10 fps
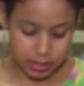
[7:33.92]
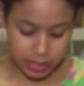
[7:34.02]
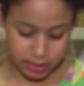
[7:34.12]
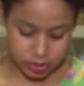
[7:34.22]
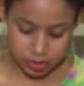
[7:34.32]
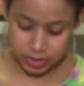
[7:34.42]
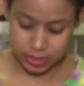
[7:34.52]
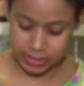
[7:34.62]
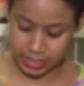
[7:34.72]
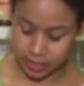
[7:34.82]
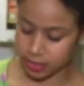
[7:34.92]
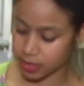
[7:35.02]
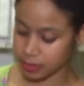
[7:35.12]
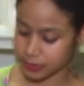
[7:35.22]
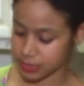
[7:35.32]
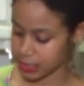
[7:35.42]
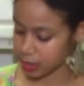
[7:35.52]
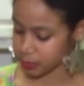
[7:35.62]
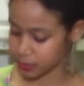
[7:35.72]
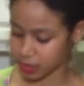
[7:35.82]
I usually just add enough to
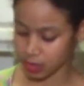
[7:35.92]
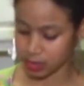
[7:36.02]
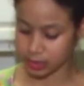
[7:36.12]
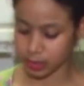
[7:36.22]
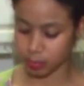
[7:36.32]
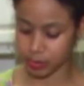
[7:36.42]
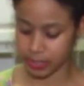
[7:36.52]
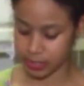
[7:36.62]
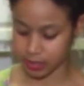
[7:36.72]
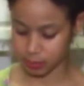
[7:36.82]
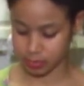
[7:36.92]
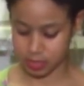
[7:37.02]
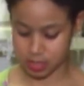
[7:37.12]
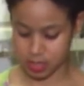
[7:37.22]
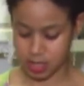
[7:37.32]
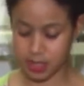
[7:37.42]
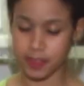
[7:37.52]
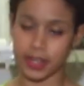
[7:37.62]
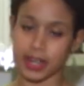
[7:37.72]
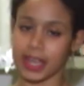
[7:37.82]
help the garlic break up, and
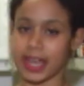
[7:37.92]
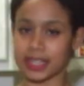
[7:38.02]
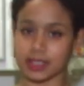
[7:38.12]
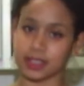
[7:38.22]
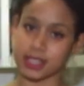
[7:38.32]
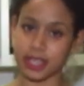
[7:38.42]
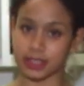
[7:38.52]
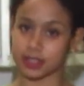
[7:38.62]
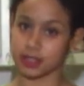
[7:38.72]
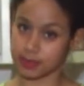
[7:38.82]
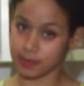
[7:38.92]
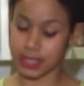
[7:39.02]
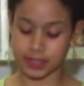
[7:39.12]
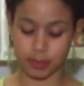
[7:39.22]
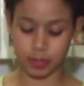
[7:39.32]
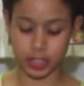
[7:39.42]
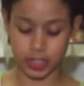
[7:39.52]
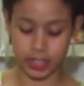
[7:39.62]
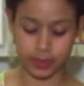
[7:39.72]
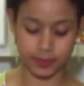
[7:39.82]
then I add to taste as I'm cooking.